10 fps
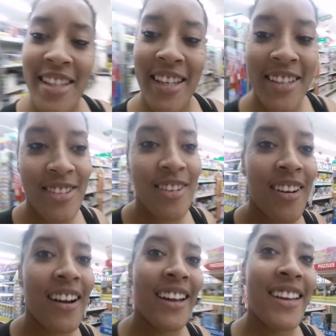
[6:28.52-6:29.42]
These
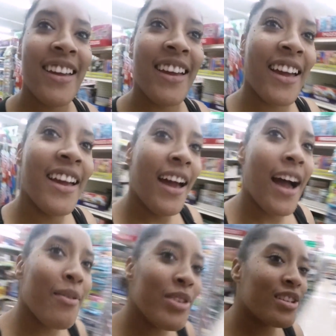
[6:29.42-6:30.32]
kids, y'all, I can't.
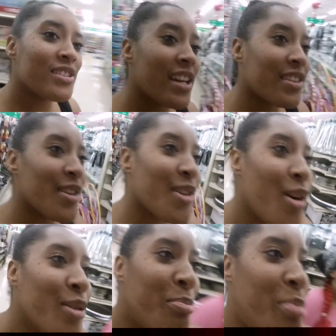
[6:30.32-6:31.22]
I mean, there's like
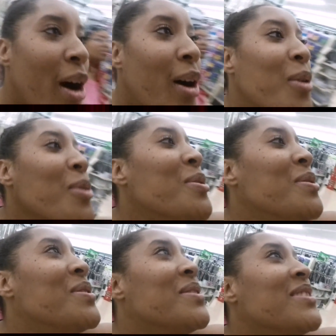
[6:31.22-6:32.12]
the gold
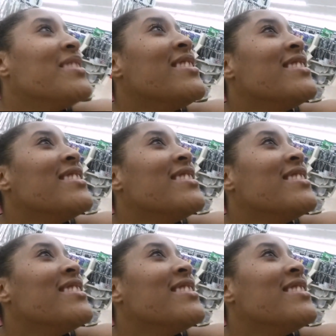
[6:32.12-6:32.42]
bow.